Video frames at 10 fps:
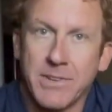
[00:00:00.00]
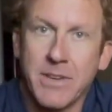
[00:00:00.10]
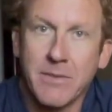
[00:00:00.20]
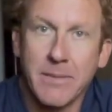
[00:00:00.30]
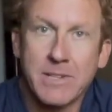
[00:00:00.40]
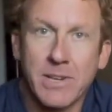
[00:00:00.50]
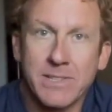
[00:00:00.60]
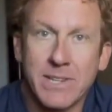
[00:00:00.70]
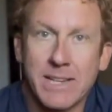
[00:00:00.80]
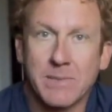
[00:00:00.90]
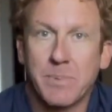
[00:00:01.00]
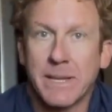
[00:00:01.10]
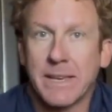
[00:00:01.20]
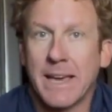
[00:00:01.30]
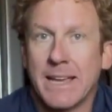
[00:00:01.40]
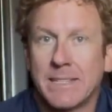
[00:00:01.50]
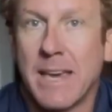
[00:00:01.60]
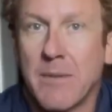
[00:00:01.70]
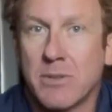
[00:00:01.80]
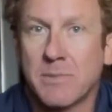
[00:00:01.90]
Huberman suggests putting a
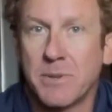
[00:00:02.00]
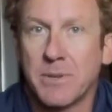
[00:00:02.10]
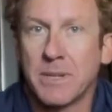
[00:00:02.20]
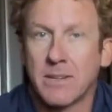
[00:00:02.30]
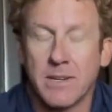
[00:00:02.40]
tablespoon